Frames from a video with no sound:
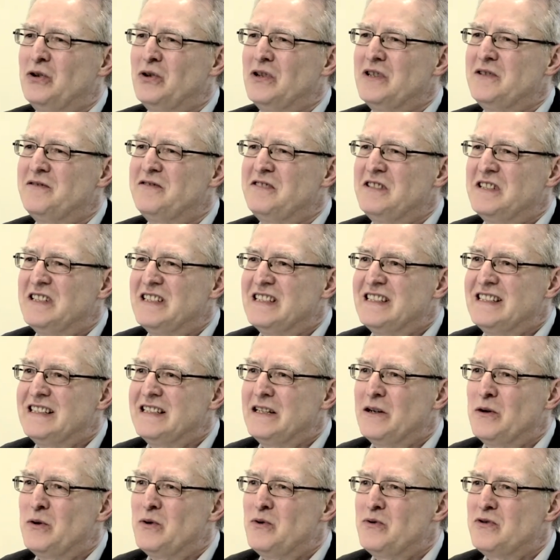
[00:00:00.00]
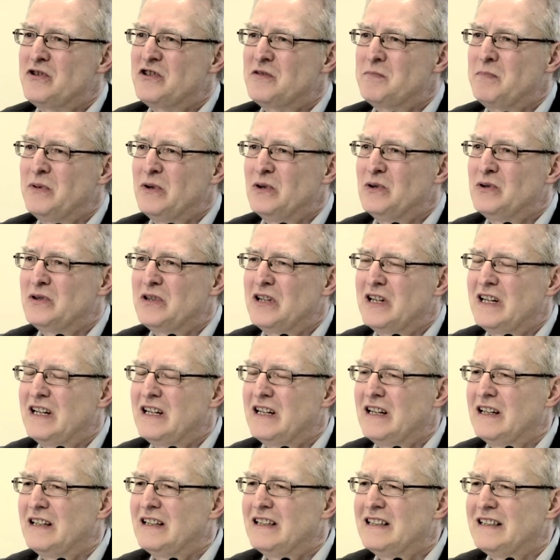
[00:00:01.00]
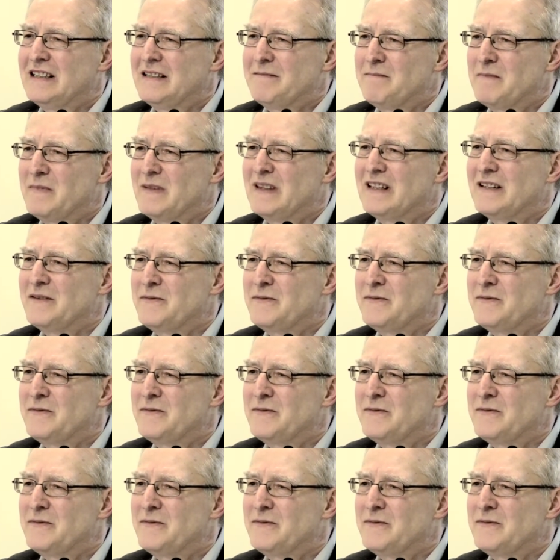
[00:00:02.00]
Olivier, who spoke um,